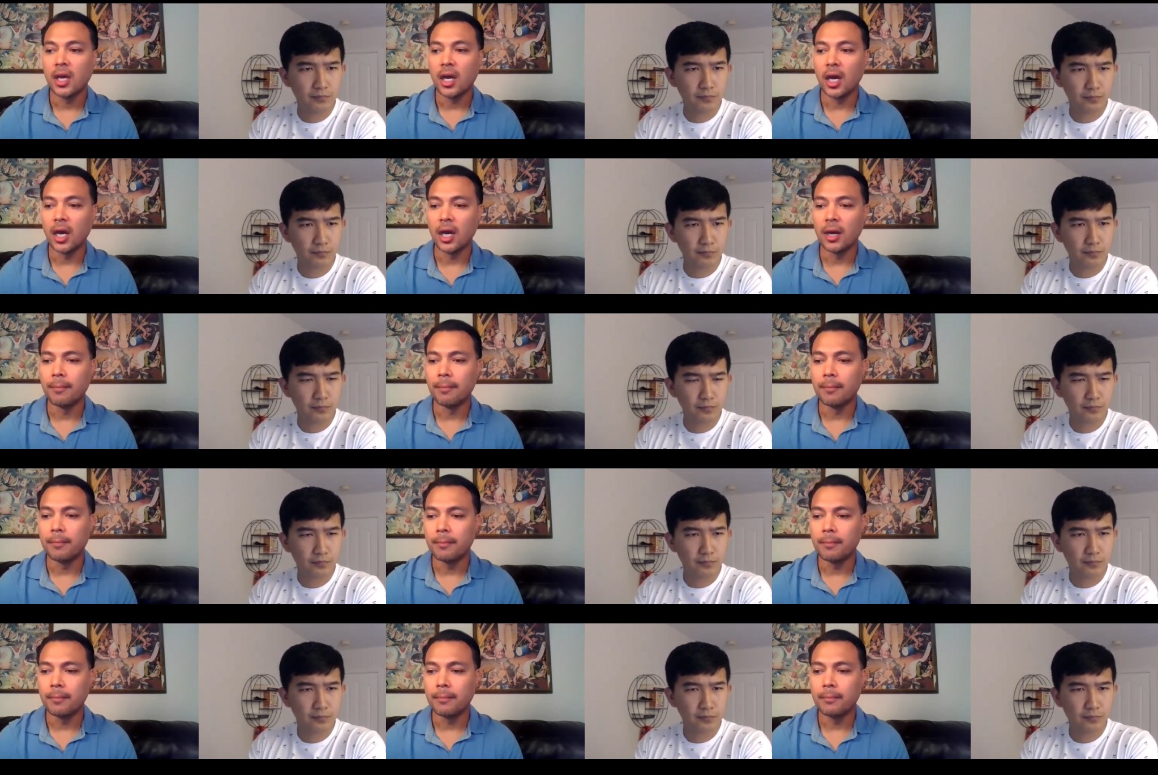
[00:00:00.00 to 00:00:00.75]

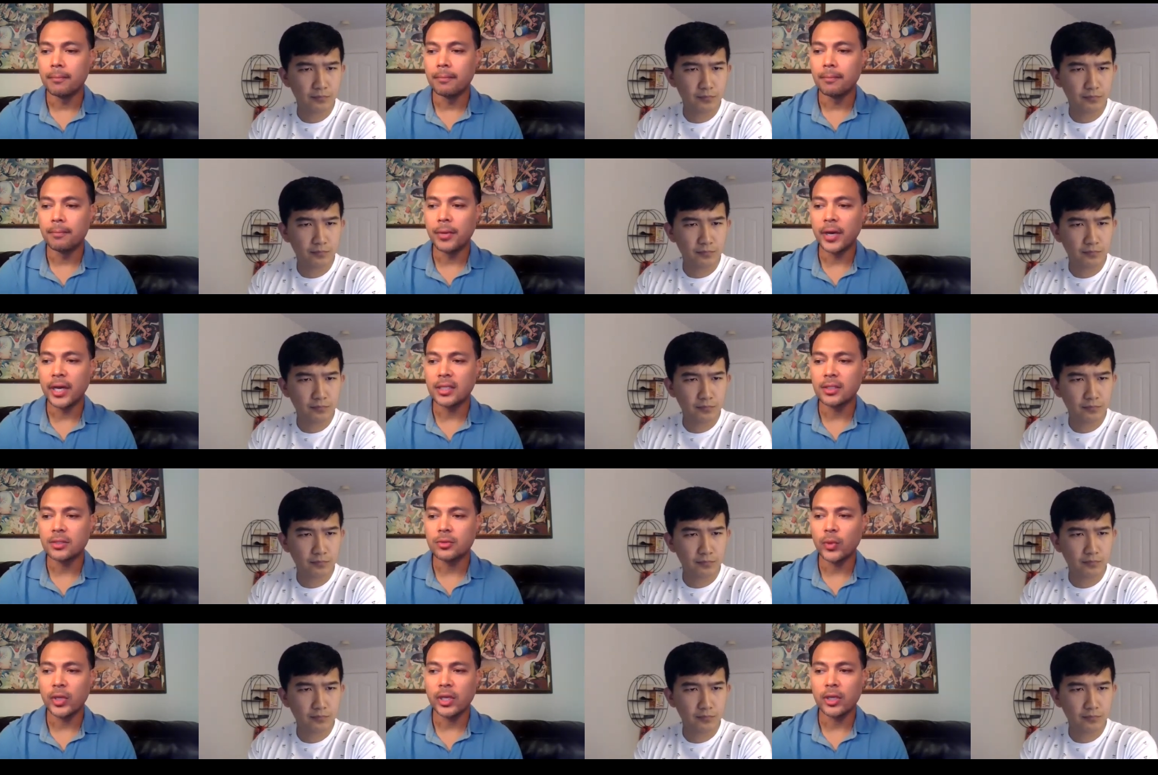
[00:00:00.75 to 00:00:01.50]
Speaker 1: Um,
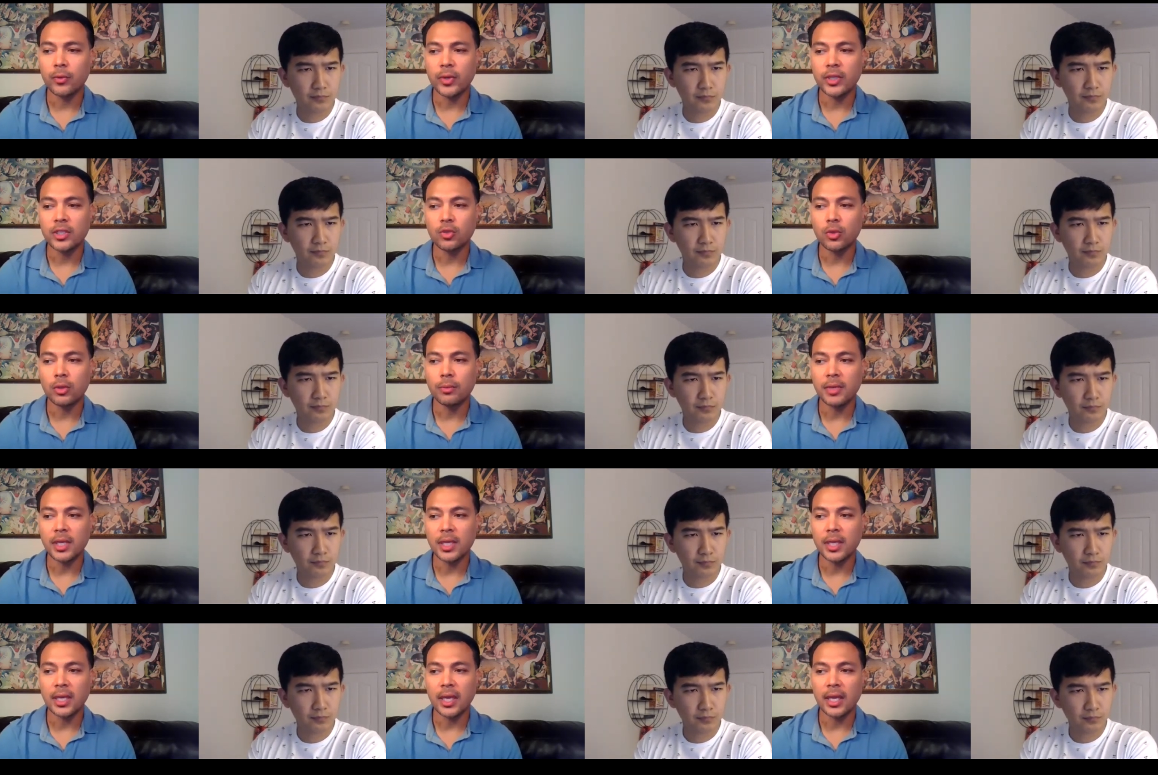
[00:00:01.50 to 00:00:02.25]
but we agreed to a
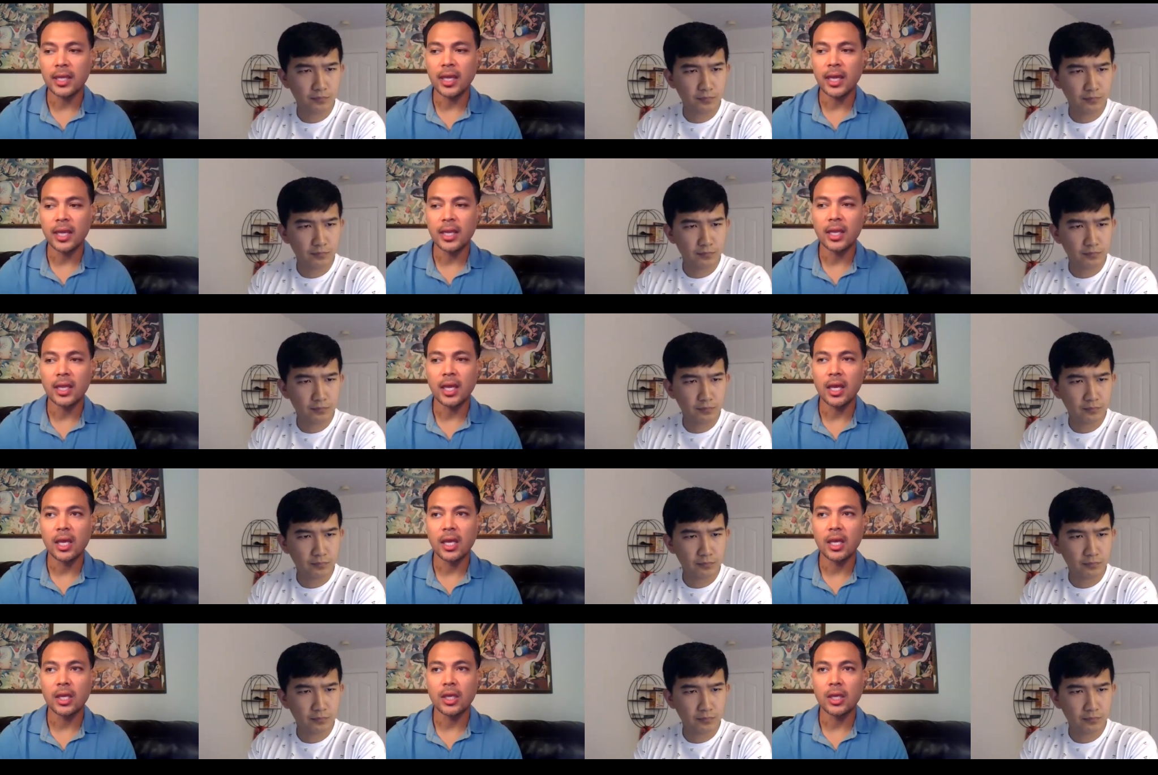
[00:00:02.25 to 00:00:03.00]
meeting, and then
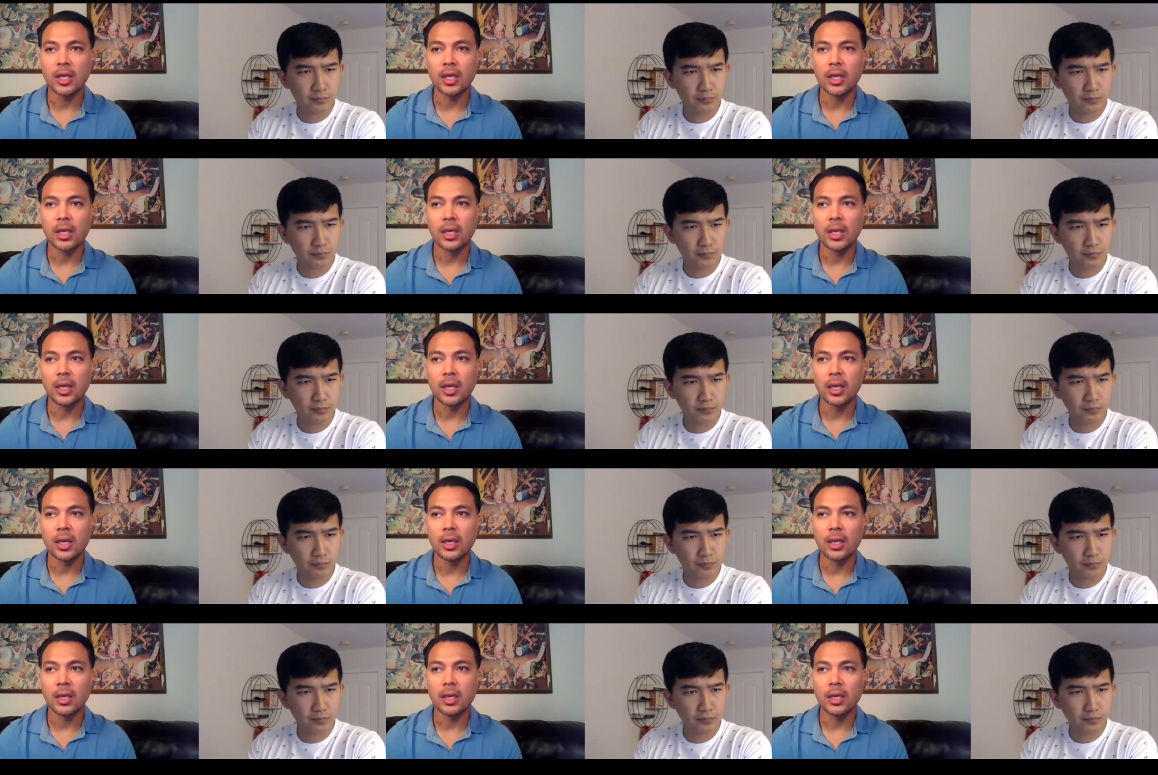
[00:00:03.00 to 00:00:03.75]

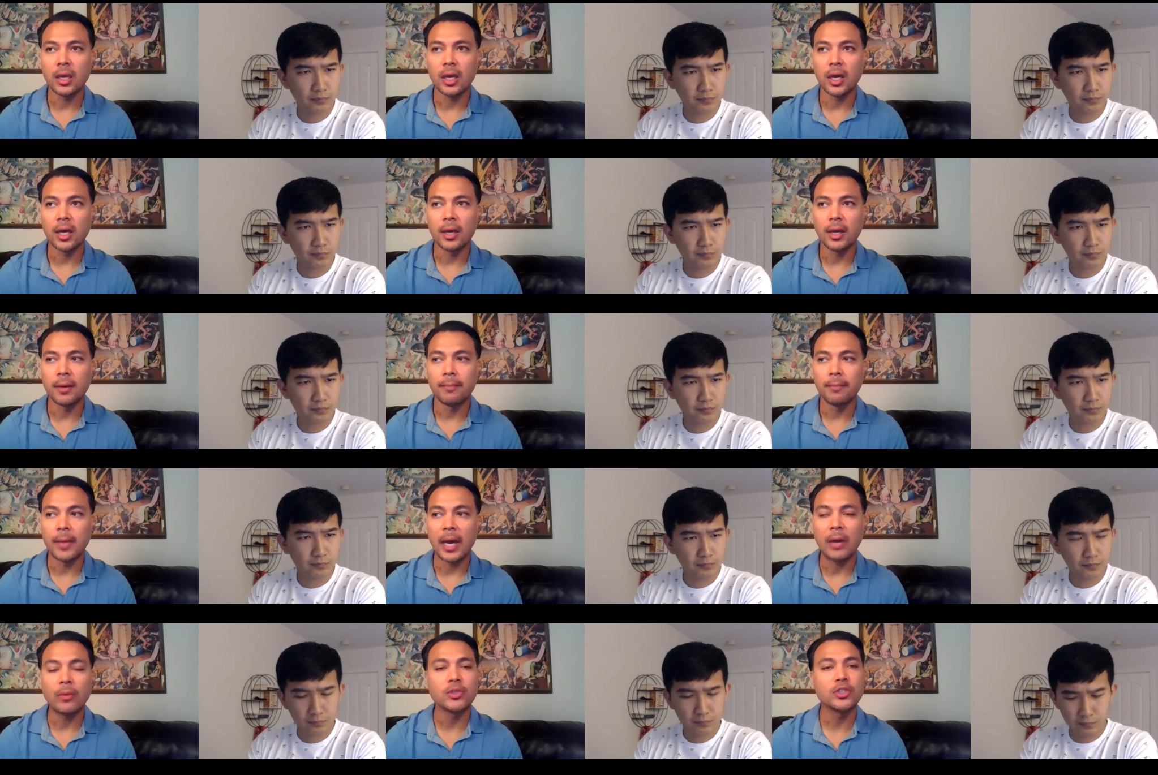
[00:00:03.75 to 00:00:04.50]

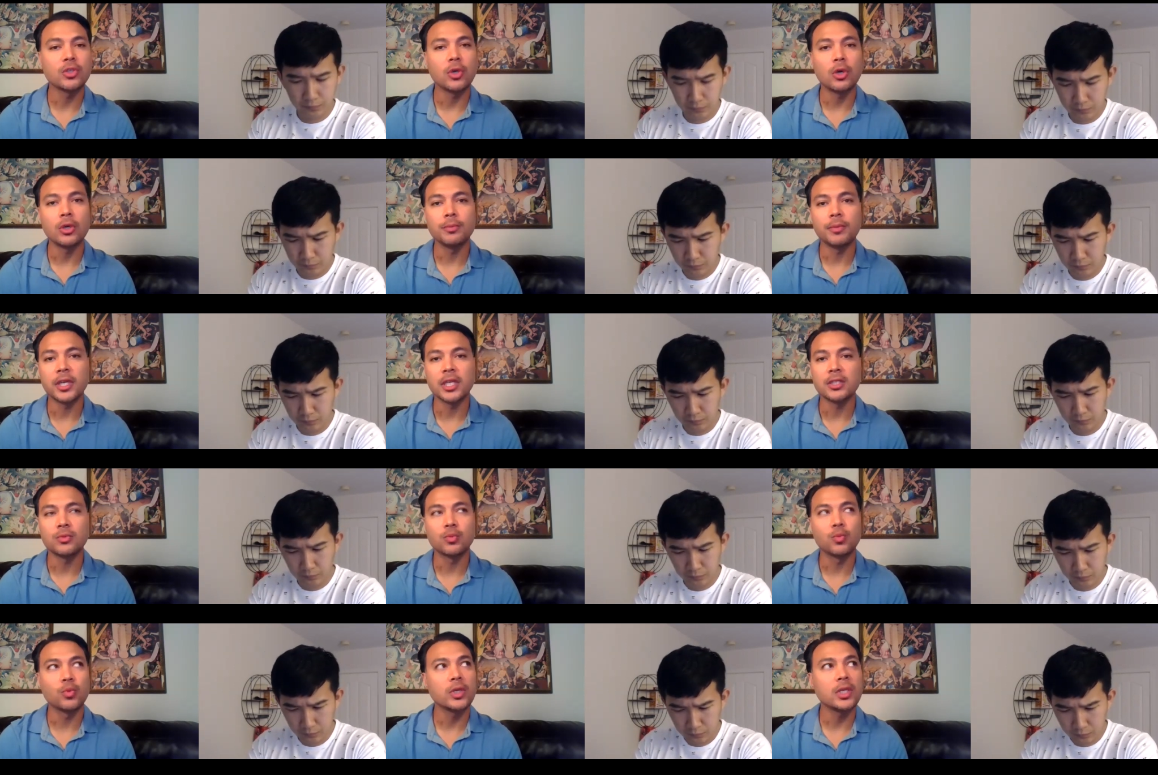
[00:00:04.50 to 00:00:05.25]
um, I was sold,
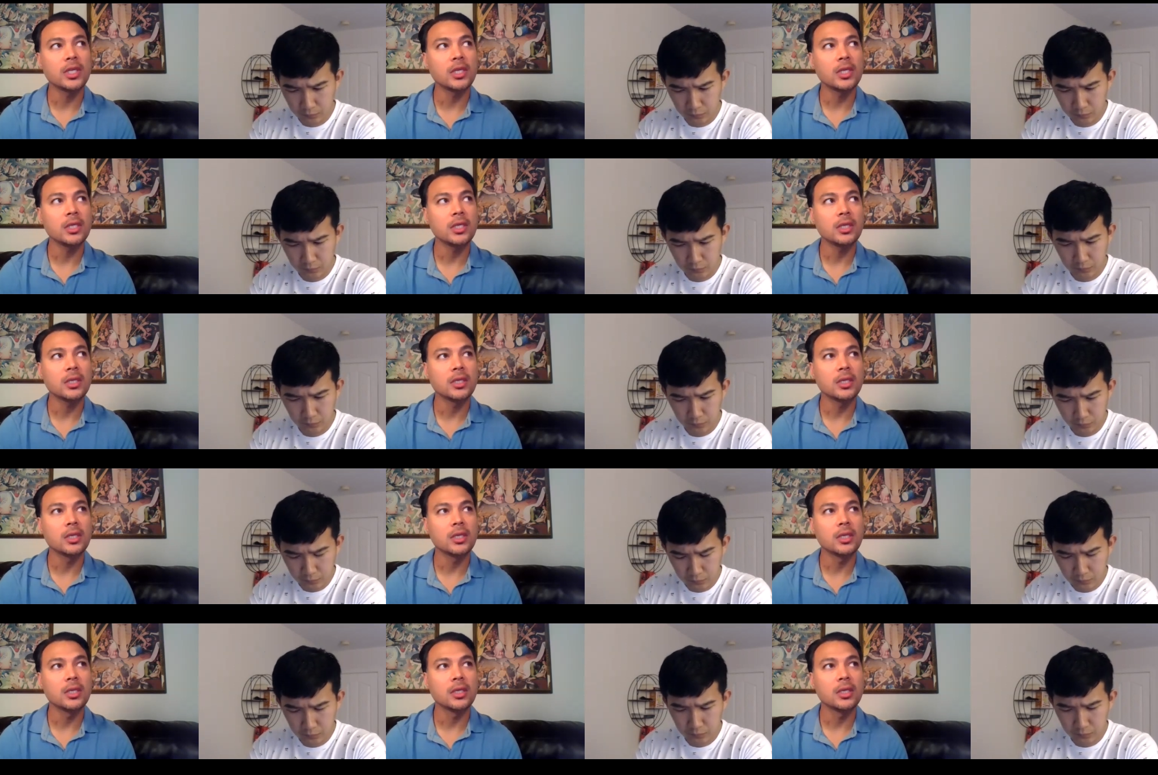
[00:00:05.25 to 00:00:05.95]
because really